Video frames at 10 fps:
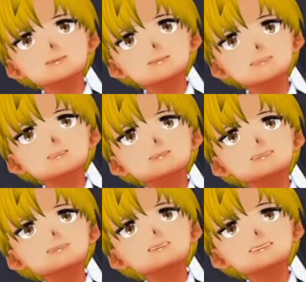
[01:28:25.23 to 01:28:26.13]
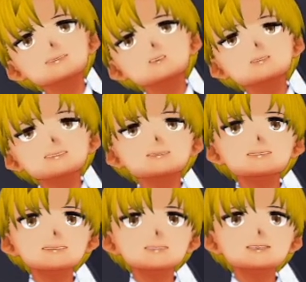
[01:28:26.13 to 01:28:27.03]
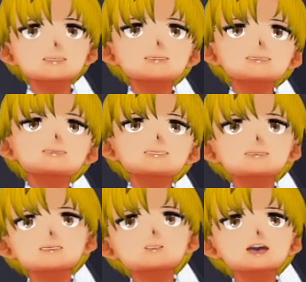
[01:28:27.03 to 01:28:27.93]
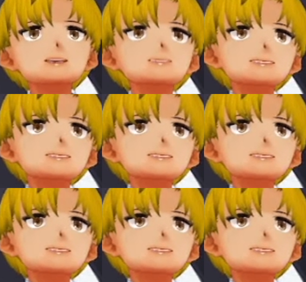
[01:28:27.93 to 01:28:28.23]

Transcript: It was really stupid of me to make such a big deal out of it.